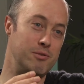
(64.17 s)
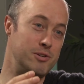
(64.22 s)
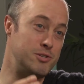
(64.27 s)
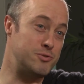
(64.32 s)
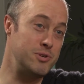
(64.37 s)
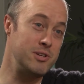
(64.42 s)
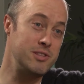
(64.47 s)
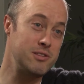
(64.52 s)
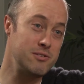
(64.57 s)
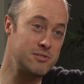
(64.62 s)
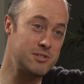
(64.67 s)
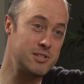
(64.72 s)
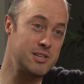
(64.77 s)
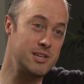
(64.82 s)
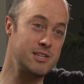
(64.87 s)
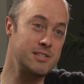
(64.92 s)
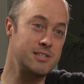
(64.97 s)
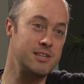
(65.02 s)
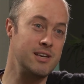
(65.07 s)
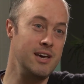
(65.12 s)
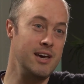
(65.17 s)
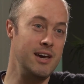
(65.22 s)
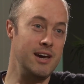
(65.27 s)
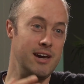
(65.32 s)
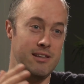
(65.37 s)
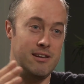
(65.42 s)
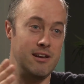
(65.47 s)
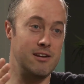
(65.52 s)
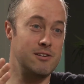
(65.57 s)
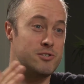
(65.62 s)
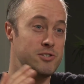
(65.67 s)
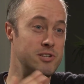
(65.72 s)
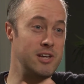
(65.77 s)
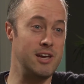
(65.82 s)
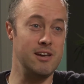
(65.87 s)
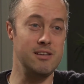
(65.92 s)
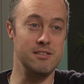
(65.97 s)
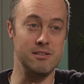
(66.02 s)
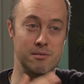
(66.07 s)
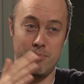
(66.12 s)
we treat those things and
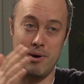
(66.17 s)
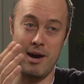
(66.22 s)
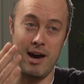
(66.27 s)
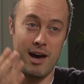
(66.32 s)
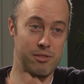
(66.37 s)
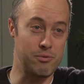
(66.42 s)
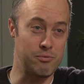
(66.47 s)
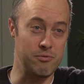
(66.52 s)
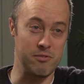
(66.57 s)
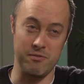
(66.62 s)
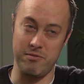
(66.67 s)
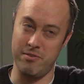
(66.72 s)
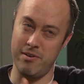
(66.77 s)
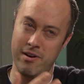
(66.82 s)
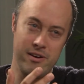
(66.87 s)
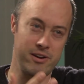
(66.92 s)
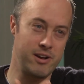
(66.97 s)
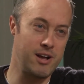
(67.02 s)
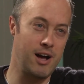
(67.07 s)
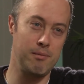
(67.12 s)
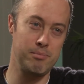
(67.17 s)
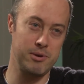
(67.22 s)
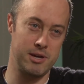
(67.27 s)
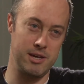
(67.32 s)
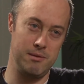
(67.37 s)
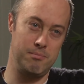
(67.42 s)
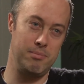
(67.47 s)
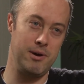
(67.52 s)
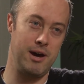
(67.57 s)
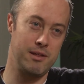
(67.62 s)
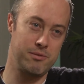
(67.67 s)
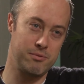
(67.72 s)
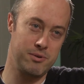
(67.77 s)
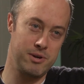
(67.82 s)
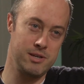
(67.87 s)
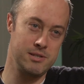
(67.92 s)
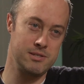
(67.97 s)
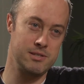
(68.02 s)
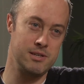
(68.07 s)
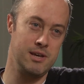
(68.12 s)
understand the path, the very complicated
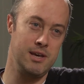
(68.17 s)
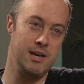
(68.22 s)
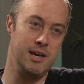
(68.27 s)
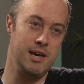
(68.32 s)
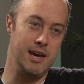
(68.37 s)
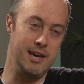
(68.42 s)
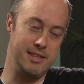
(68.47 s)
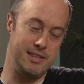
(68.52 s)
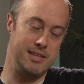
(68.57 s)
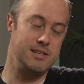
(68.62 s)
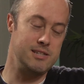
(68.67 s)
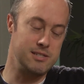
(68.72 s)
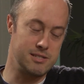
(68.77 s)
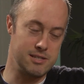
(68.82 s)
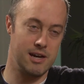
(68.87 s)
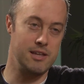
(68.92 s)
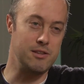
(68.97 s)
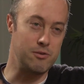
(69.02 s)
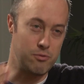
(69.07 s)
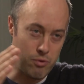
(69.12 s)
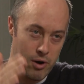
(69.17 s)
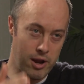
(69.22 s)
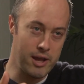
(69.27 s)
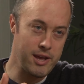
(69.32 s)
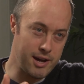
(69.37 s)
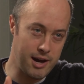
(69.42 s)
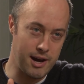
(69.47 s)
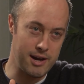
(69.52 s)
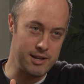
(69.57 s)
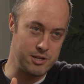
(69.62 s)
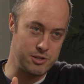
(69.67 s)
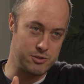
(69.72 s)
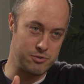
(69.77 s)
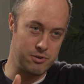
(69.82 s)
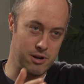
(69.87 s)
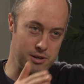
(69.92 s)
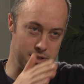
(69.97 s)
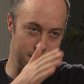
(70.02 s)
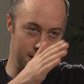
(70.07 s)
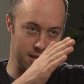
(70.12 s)
pathways, and then design the right kind of
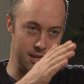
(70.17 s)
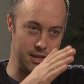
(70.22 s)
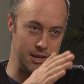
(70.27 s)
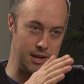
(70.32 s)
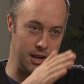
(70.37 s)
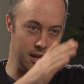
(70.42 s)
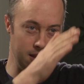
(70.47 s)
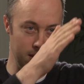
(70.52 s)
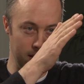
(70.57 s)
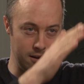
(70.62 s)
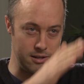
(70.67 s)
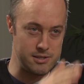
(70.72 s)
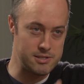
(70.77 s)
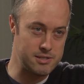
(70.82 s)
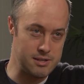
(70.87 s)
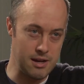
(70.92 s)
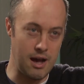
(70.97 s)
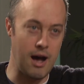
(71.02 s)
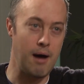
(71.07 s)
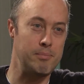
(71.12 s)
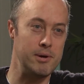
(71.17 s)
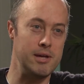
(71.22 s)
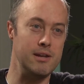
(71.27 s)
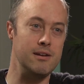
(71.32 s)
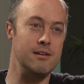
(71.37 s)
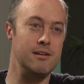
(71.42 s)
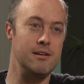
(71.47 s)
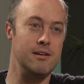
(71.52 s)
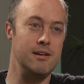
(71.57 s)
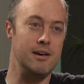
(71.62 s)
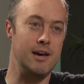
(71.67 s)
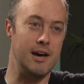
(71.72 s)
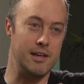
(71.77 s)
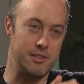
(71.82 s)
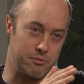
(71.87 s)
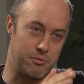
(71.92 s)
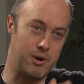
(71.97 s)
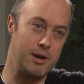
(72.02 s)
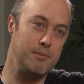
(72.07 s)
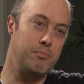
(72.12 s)
drug that can get in there and stop it at
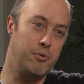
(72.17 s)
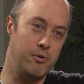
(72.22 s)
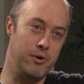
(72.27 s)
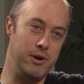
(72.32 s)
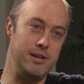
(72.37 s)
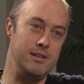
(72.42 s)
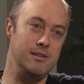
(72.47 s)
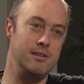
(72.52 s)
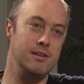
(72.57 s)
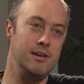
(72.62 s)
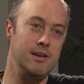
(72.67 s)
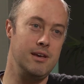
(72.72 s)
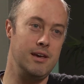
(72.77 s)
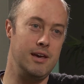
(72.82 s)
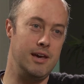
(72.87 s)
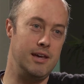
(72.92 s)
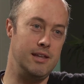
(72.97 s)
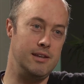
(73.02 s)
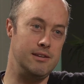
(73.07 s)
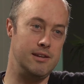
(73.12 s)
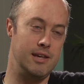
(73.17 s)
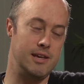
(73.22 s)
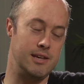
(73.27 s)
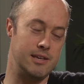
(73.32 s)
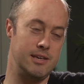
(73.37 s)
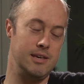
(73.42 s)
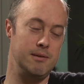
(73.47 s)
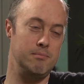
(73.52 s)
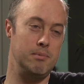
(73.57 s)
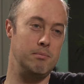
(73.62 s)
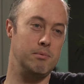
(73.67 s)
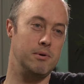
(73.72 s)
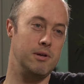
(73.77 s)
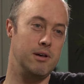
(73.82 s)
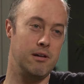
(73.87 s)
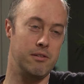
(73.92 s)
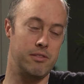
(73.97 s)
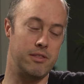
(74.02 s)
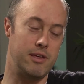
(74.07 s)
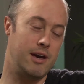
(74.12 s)
the right point and, and keep people
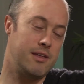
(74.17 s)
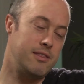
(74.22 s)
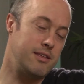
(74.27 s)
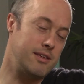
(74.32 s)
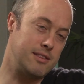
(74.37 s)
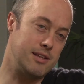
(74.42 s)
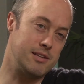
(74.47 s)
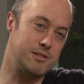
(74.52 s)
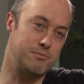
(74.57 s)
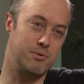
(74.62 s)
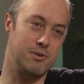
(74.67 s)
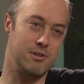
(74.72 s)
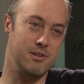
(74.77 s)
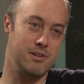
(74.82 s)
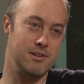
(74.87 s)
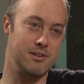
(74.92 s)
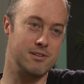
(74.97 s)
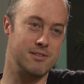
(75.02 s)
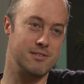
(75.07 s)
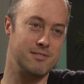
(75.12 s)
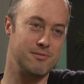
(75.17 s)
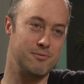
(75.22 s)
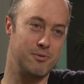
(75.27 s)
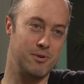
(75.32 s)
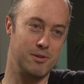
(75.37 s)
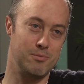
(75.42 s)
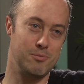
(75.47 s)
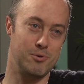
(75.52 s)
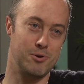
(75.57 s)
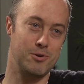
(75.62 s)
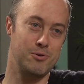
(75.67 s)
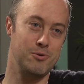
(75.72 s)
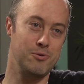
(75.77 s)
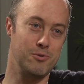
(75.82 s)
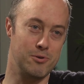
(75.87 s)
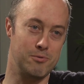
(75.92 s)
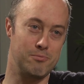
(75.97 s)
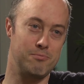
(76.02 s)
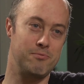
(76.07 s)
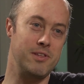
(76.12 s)
healthy. I think that's one of the one of the more
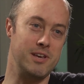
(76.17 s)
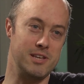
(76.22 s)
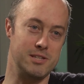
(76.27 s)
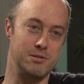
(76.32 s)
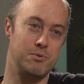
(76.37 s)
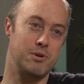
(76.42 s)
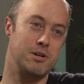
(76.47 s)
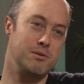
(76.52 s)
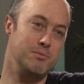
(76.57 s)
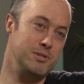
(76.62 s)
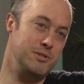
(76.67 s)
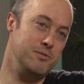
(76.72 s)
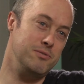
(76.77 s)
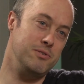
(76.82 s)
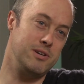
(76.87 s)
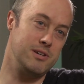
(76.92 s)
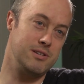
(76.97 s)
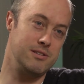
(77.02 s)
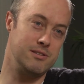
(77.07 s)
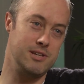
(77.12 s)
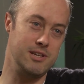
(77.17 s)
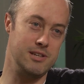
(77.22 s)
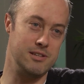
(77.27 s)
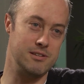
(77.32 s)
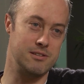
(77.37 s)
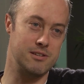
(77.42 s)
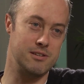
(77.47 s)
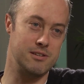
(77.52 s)
cooler things that we're going to be doing in, in